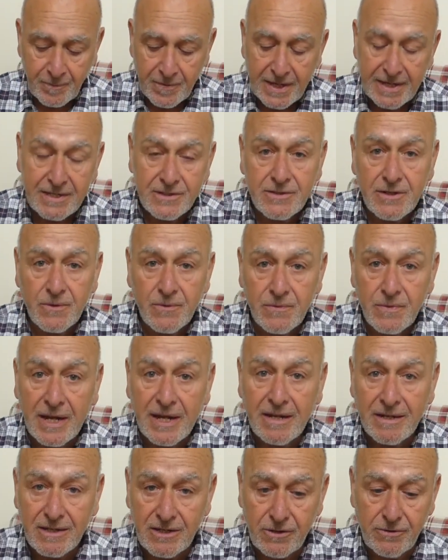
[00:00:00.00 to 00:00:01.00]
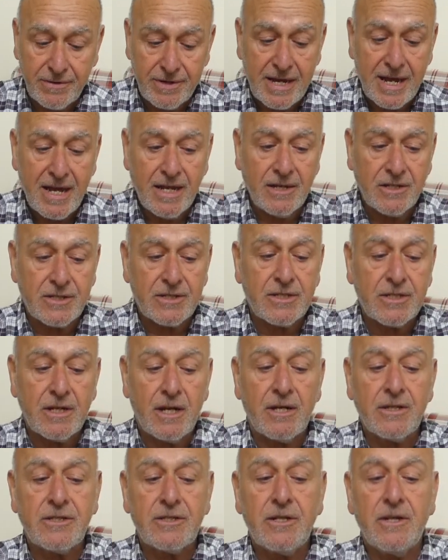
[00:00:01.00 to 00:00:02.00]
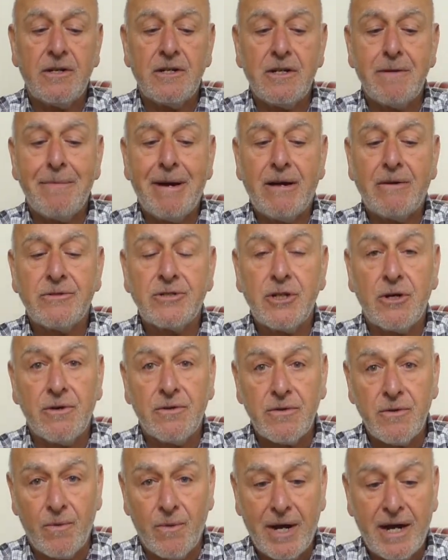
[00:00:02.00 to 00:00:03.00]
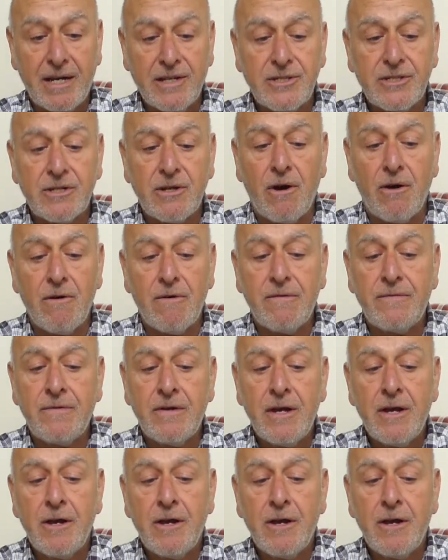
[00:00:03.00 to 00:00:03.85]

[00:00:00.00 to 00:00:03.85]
is that it creates a certain amount otherwise of